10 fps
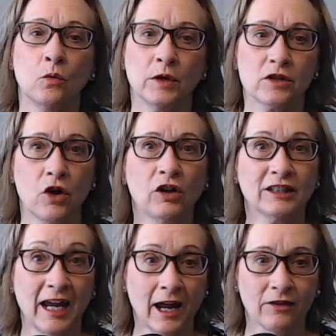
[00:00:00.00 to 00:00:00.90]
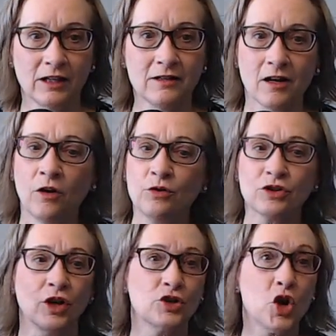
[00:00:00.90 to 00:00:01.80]
was called Kathy's House,
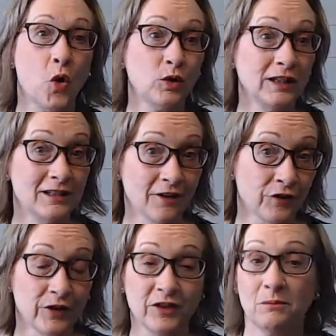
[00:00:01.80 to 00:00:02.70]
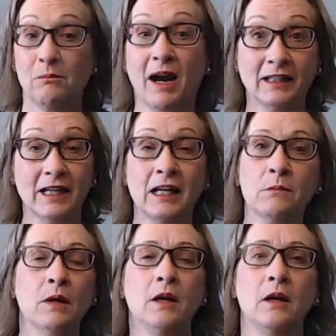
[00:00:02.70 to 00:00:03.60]
totally different than my
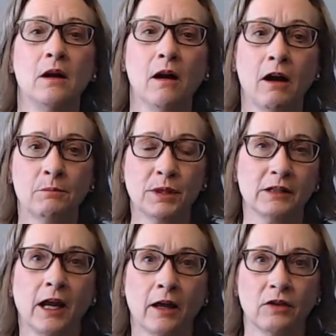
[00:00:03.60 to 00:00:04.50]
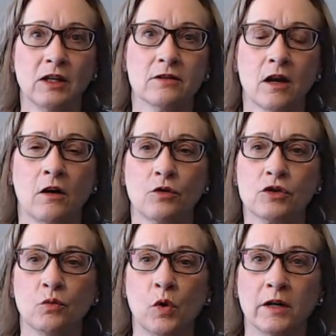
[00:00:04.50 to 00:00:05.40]
name, but Kathy's
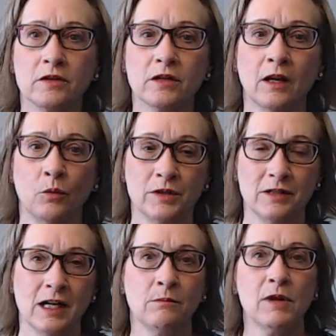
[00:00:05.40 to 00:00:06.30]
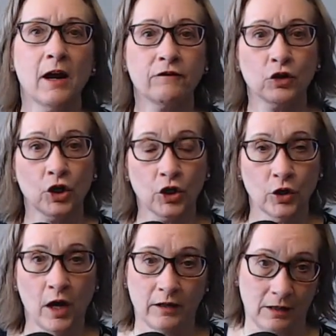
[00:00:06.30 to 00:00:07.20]
House was named after
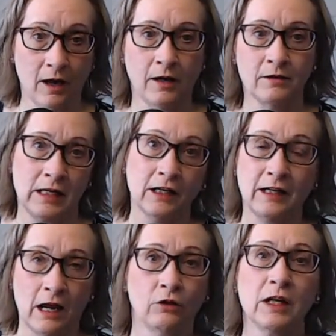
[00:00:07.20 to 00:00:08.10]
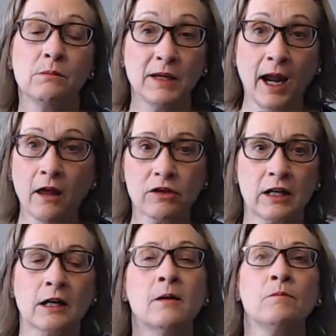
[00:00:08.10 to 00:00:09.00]
gal named Kathy